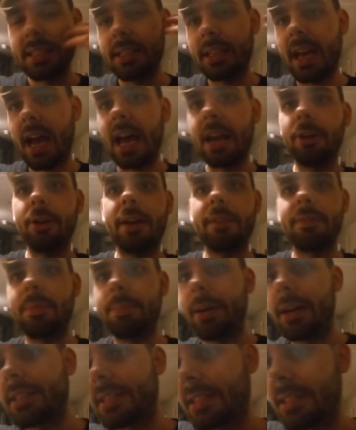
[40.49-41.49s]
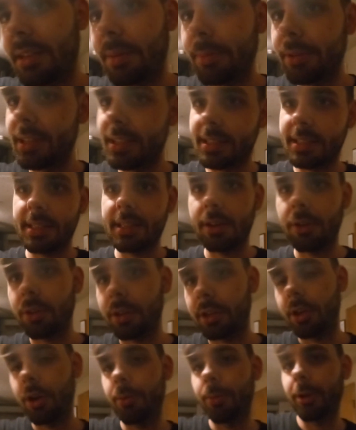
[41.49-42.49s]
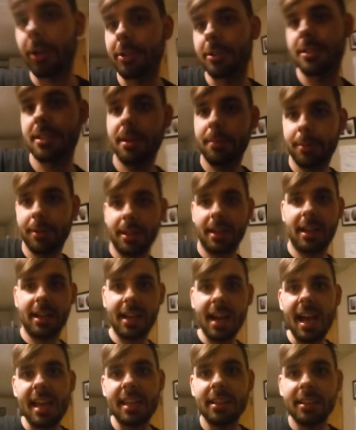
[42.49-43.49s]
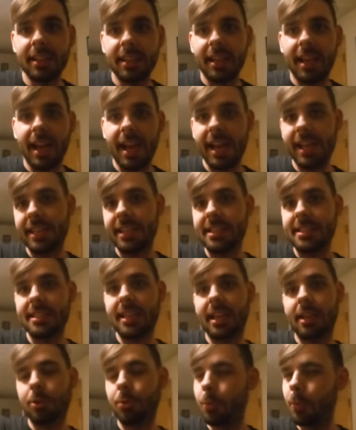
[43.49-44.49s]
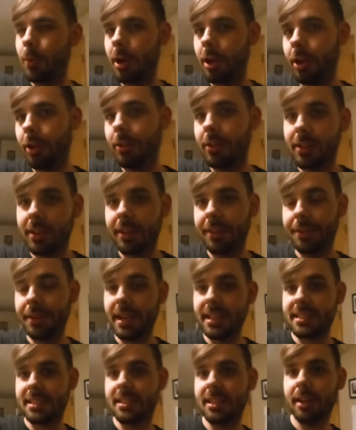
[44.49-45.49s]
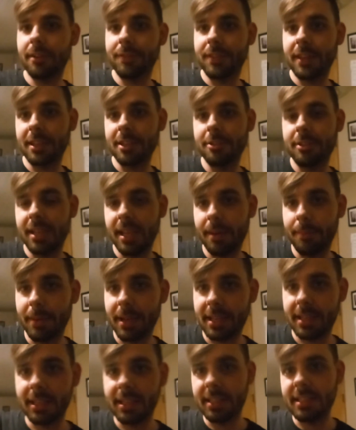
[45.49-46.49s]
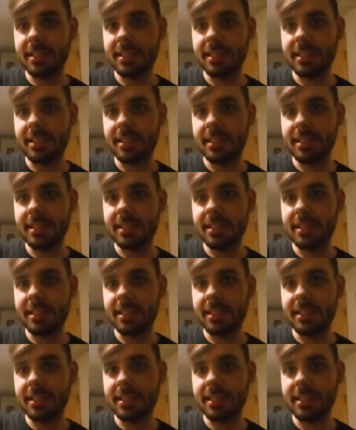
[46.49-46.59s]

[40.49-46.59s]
I don't have the boss's number. This is the only coworker's number that I got. And he's like, well, that's tough that you can't make it in